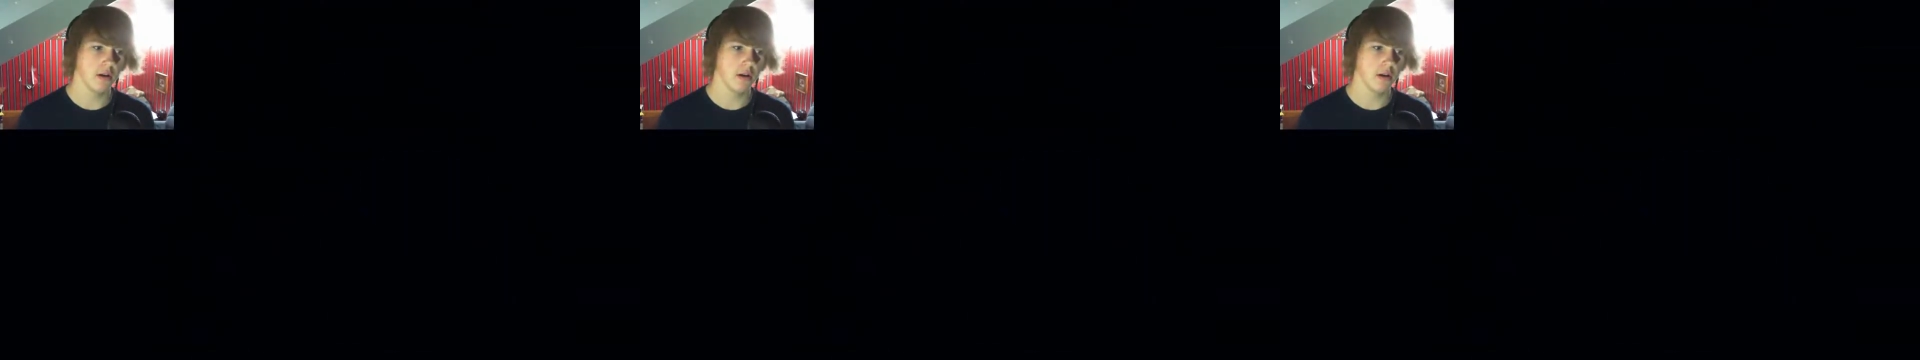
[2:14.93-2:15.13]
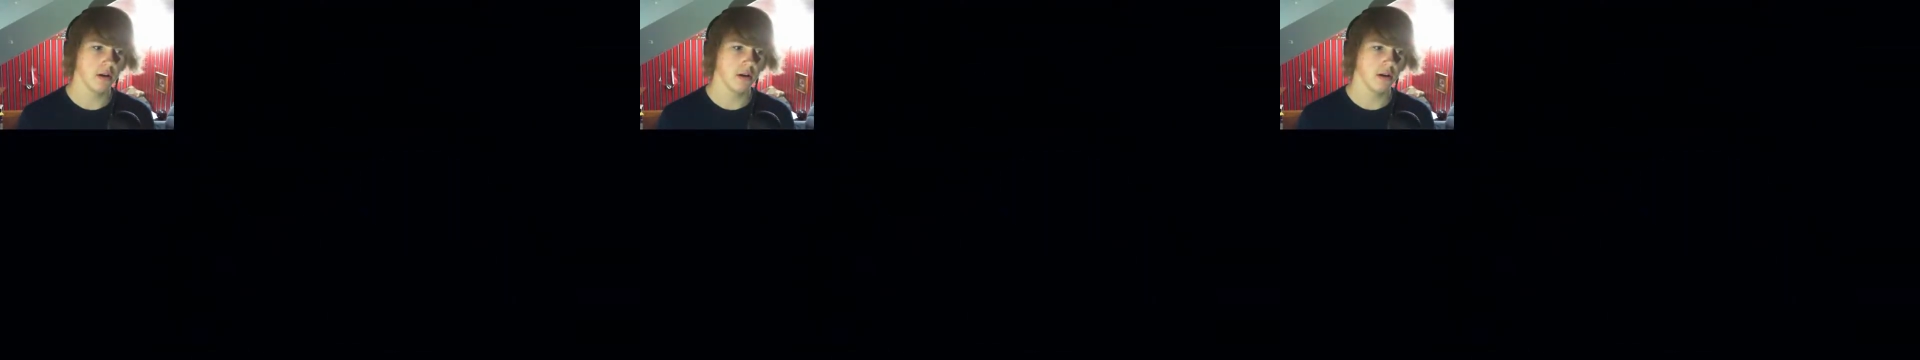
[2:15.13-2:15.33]

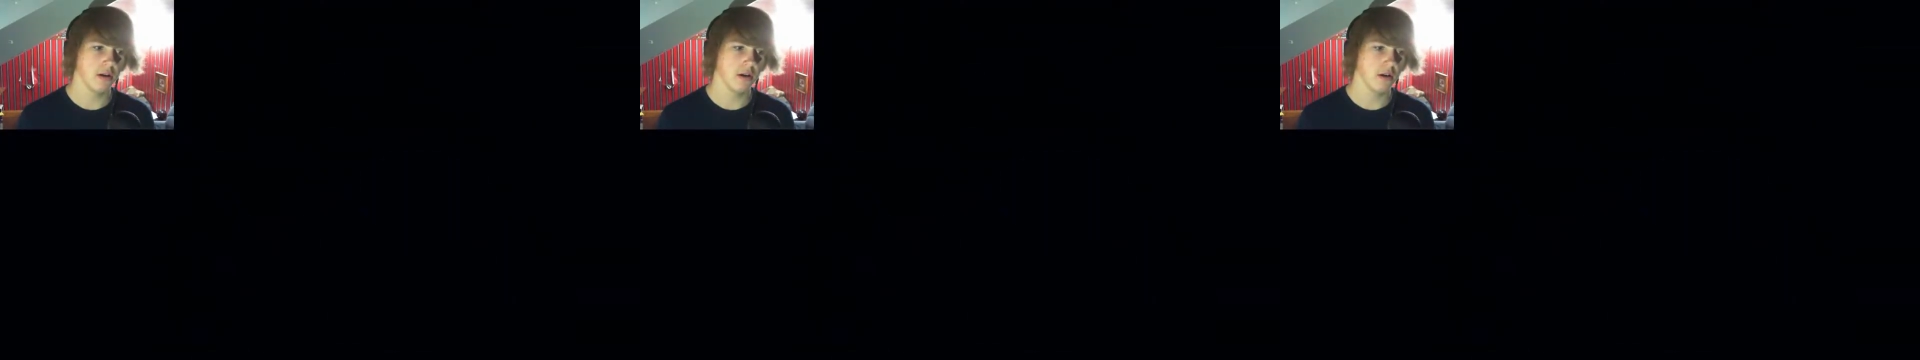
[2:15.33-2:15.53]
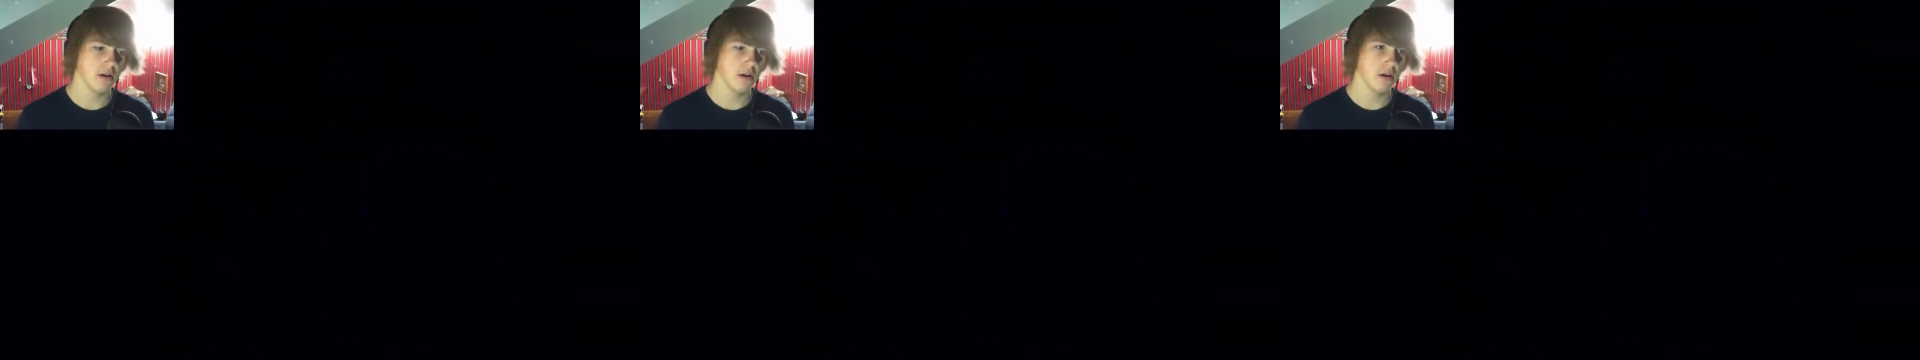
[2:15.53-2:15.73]

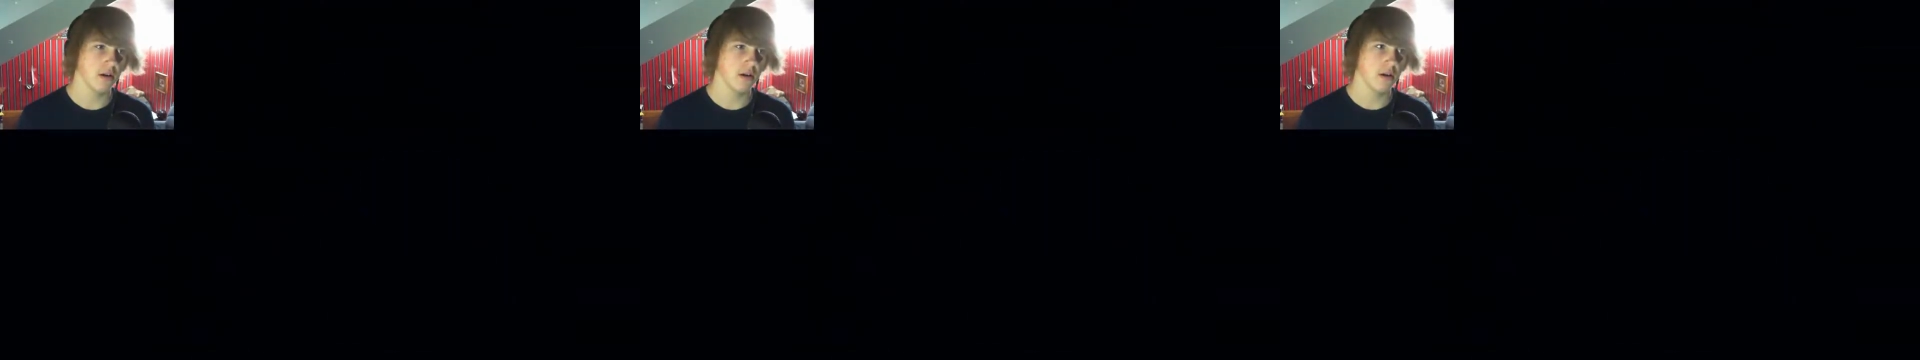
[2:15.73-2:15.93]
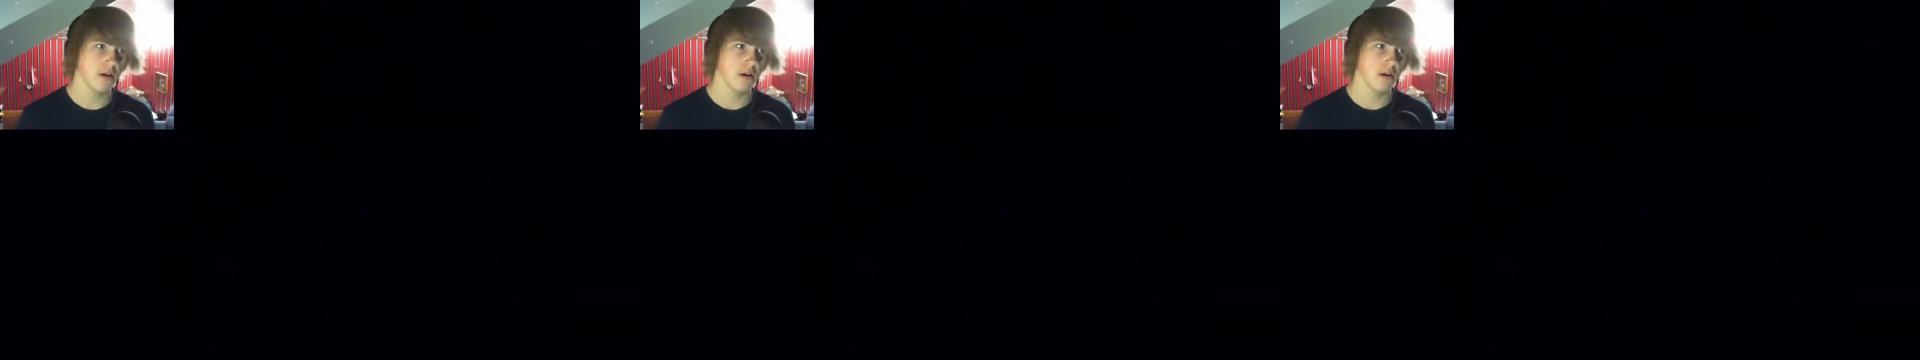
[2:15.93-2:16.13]

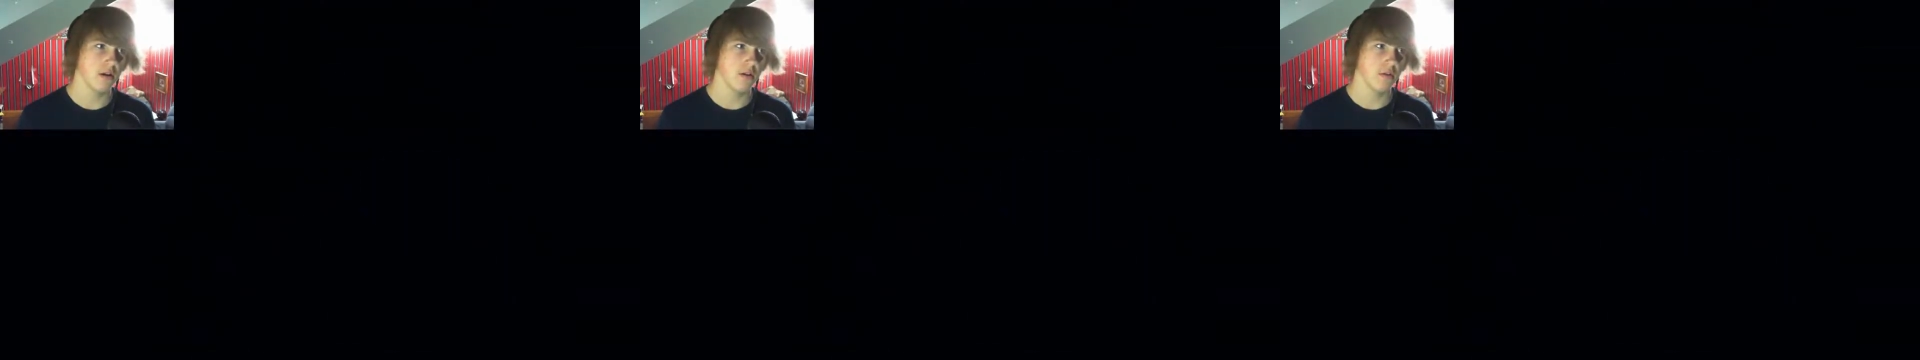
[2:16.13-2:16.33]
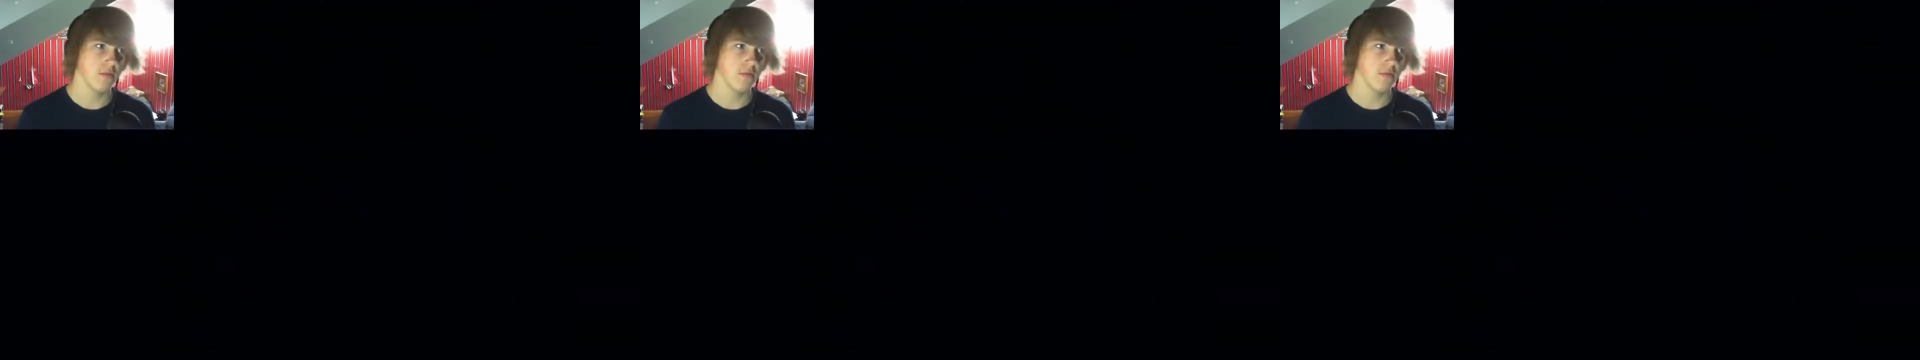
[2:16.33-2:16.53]

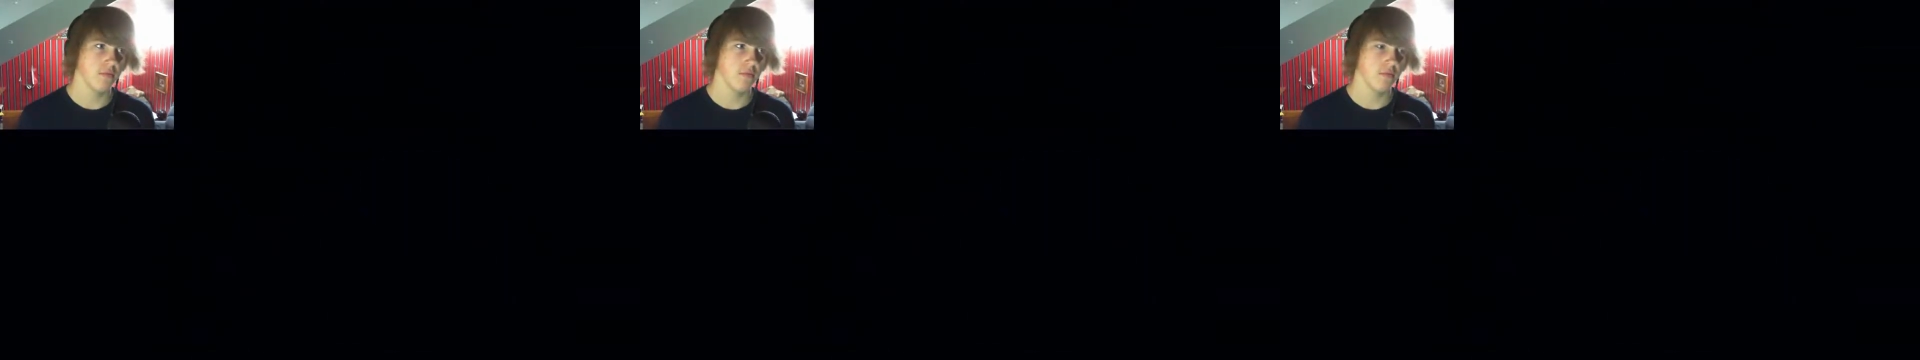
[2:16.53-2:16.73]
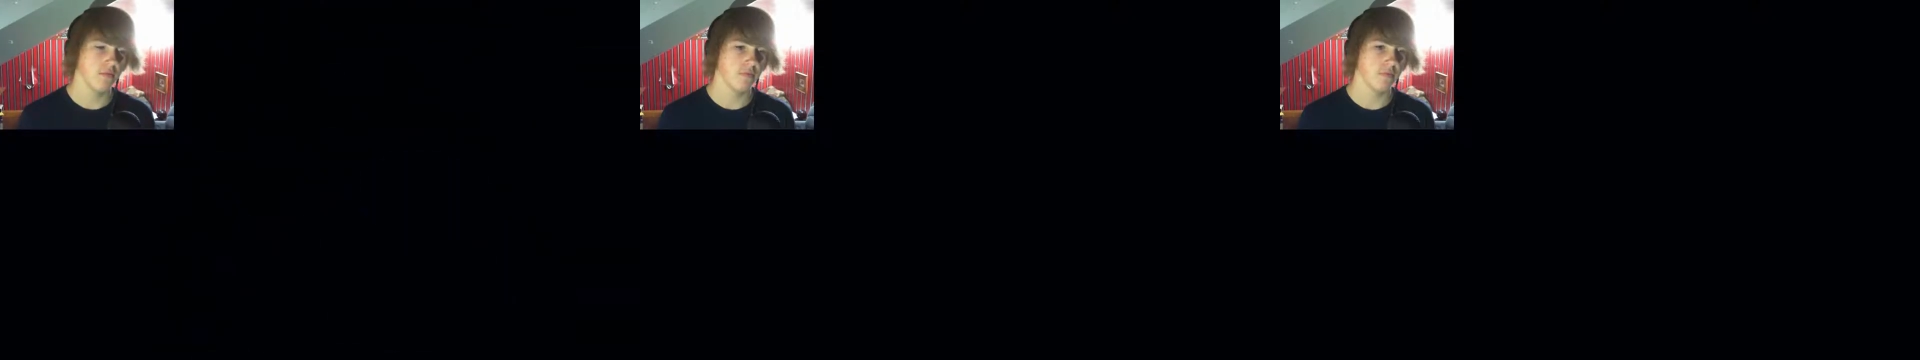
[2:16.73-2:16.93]

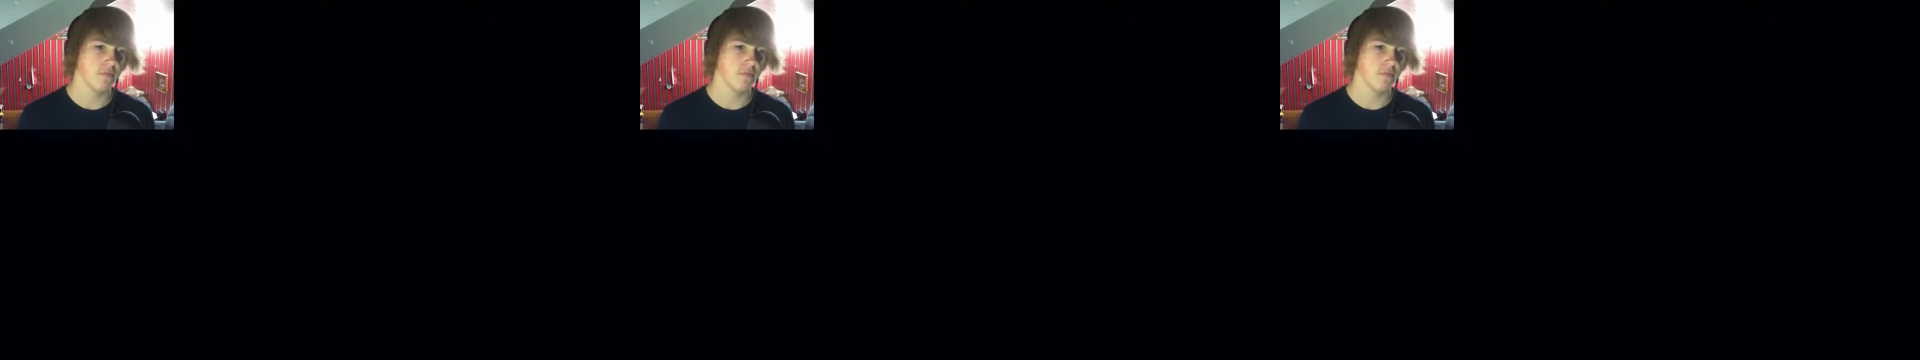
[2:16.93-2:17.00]
[no speech]